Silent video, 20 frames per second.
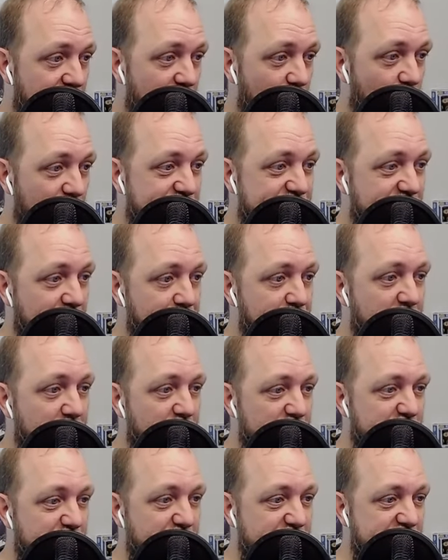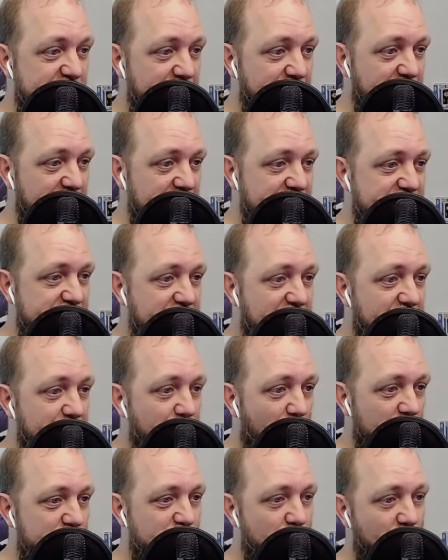with some people specifically saying
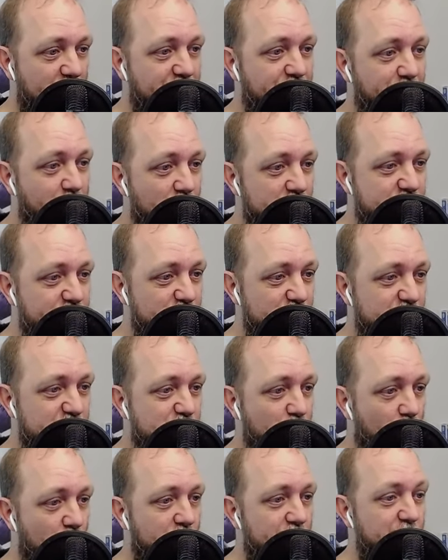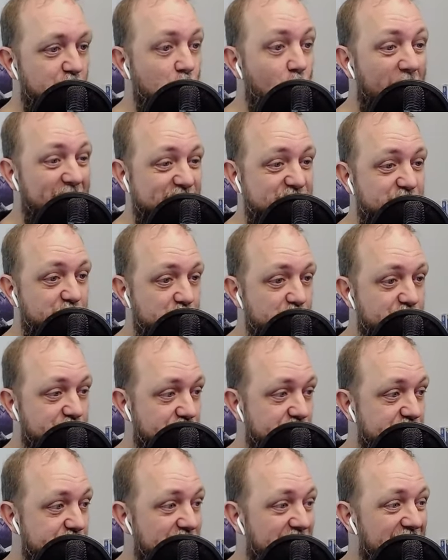March 21st for store U.S.
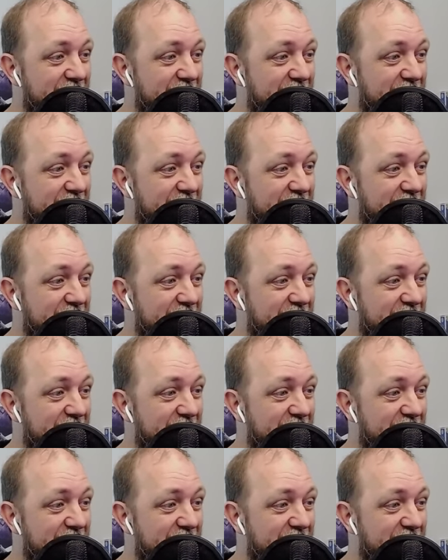users,